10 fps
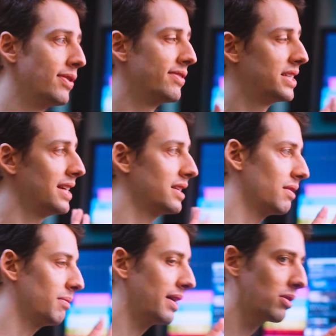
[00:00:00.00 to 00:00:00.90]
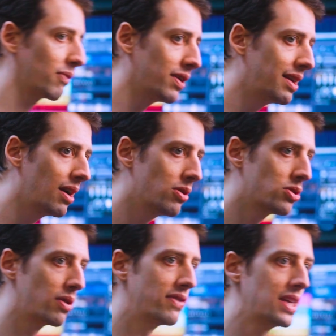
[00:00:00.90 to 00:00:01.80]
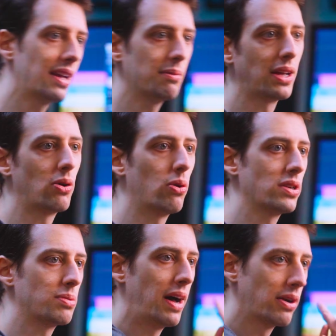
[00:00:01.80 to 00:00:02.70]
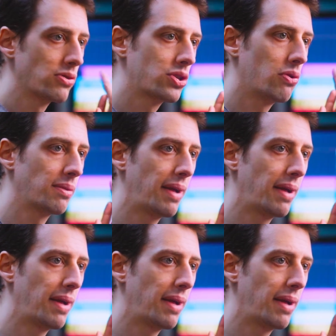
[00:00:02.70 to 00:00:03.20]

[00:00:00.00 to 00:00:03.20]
you've seen some of my other videos or you've taken my course, Modern Scoring